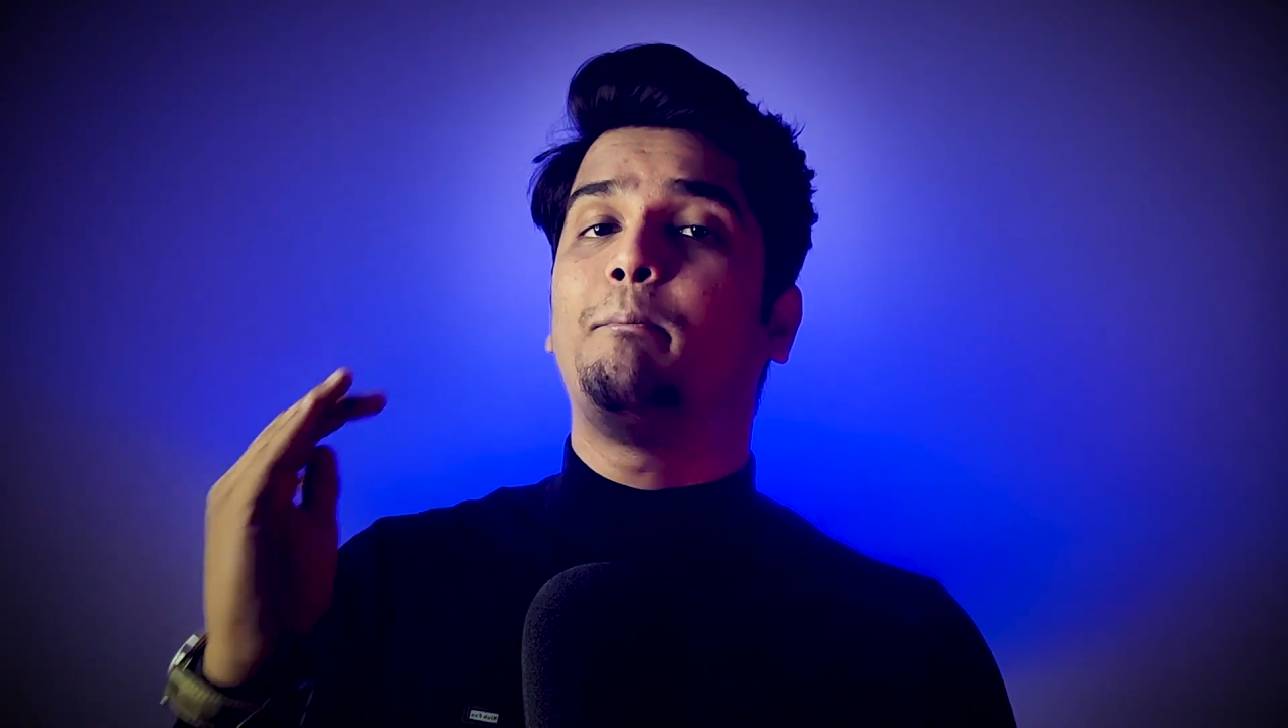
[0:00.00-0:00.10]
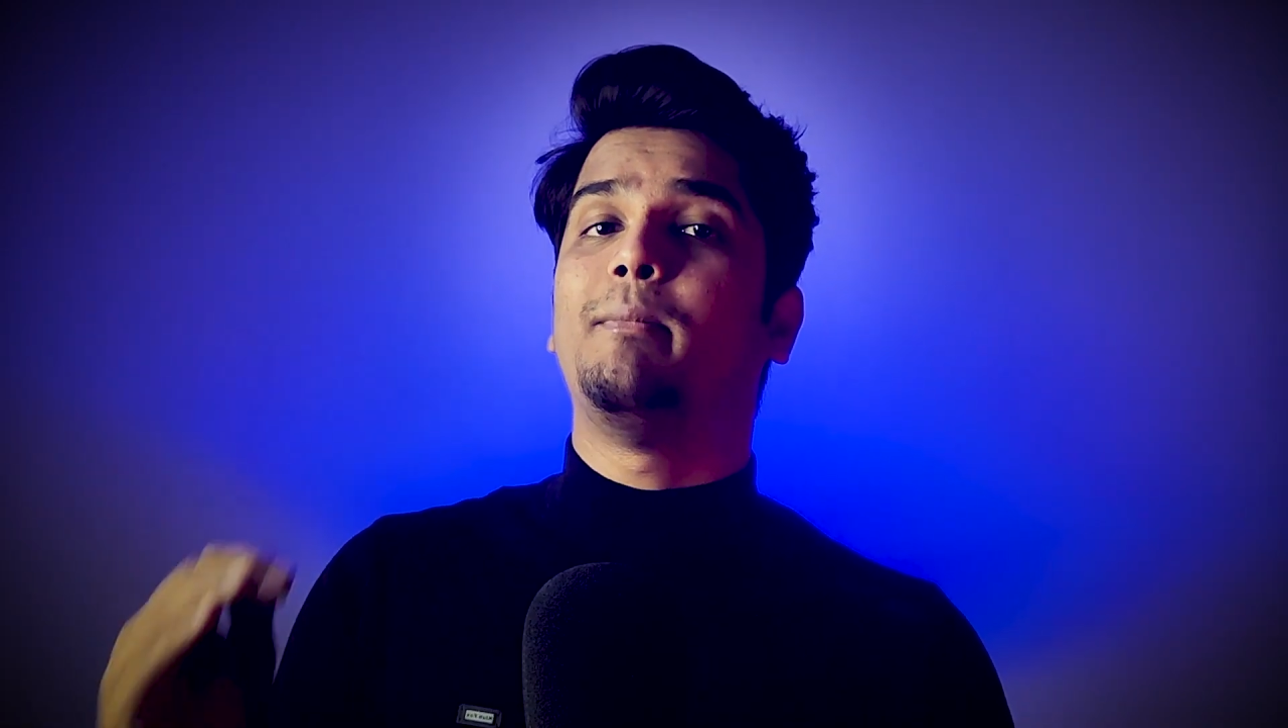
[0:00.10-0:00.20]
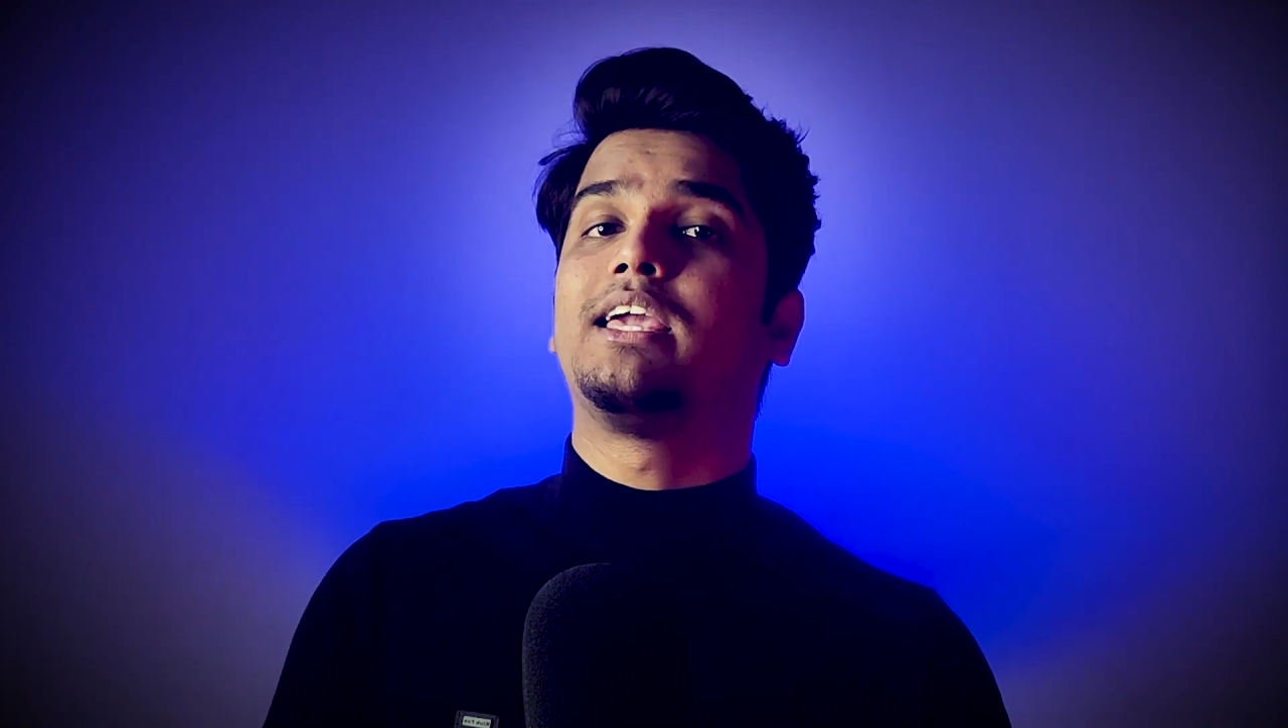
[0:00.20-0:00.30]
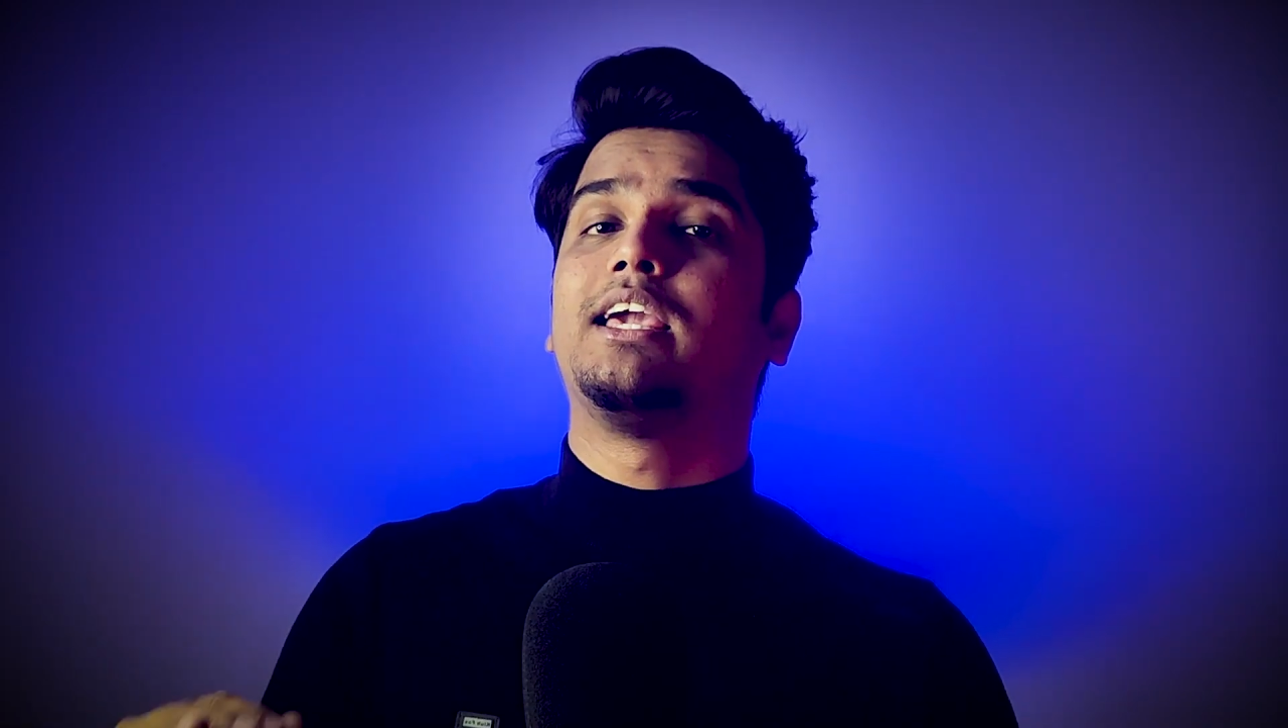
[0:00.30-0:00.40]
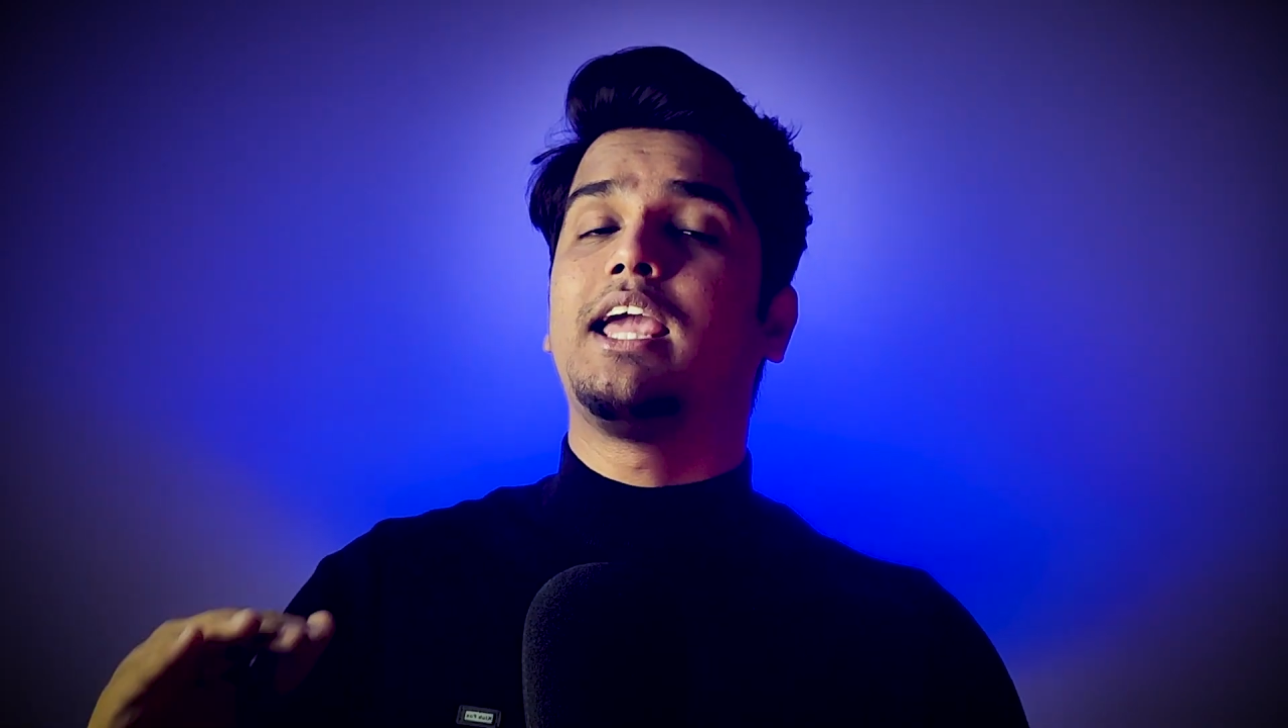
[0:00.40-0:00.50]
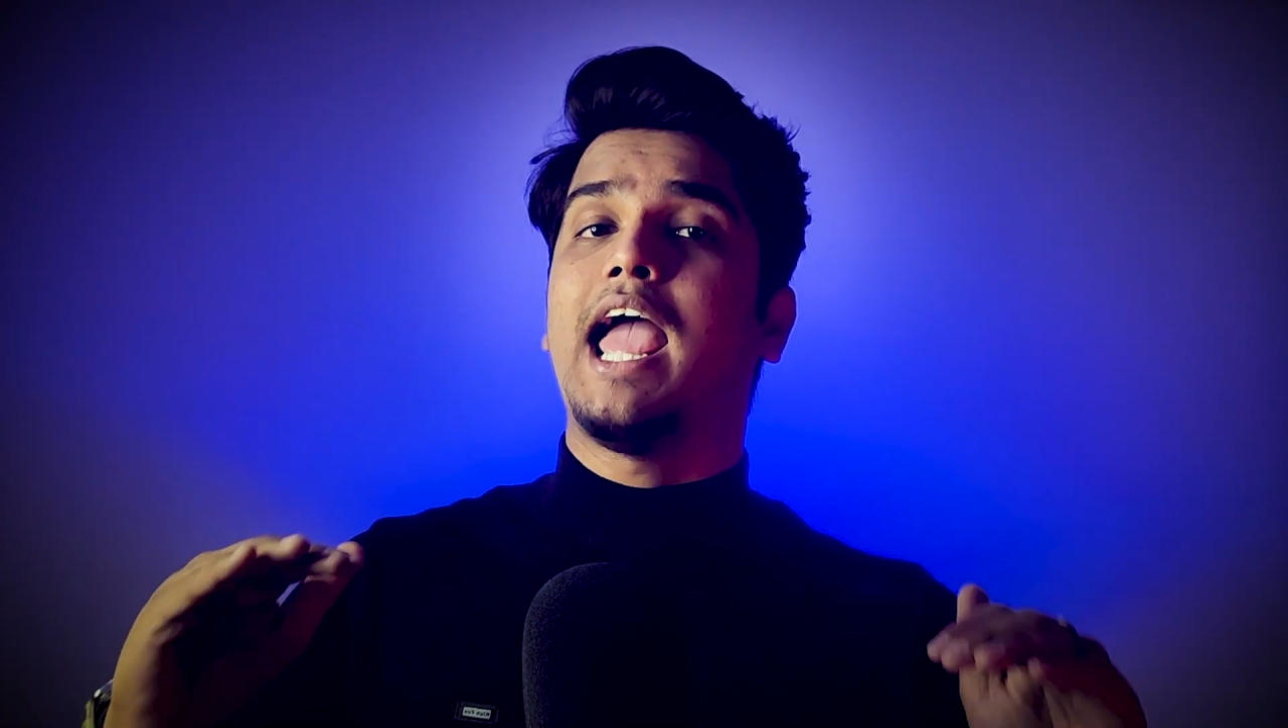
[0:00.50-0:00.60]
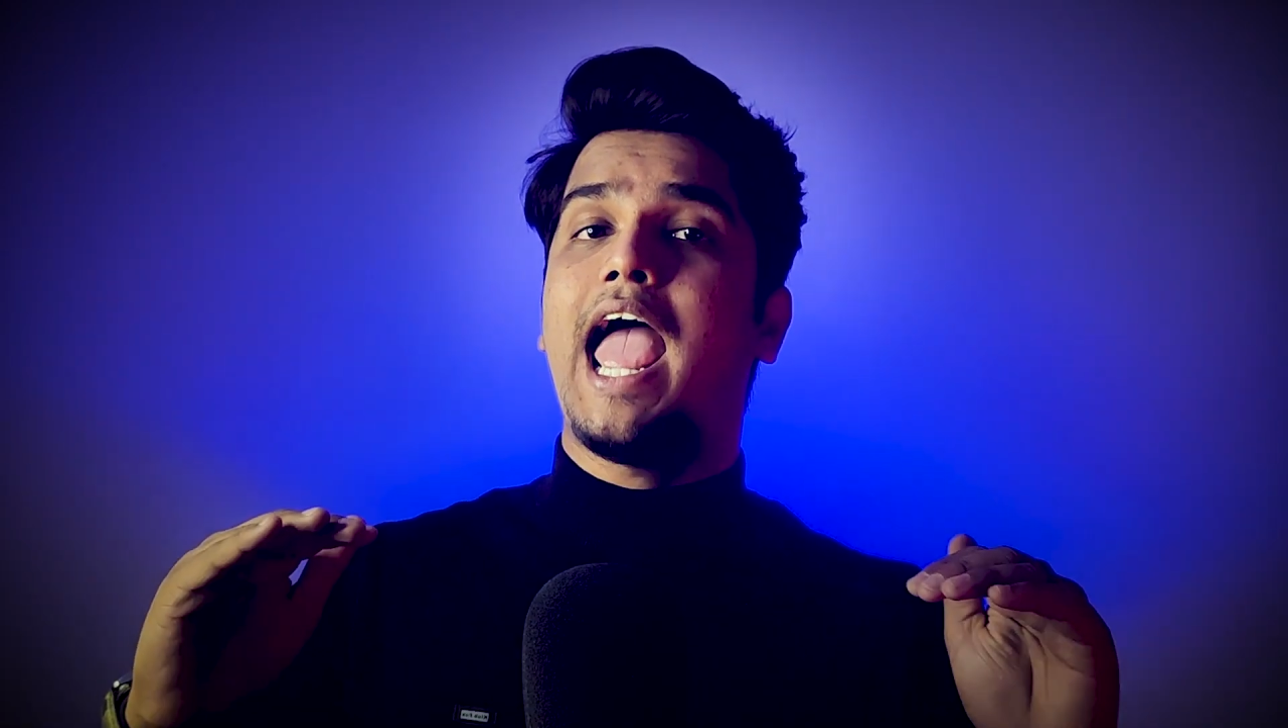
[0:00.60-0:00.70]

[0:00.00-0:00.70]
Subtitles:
up making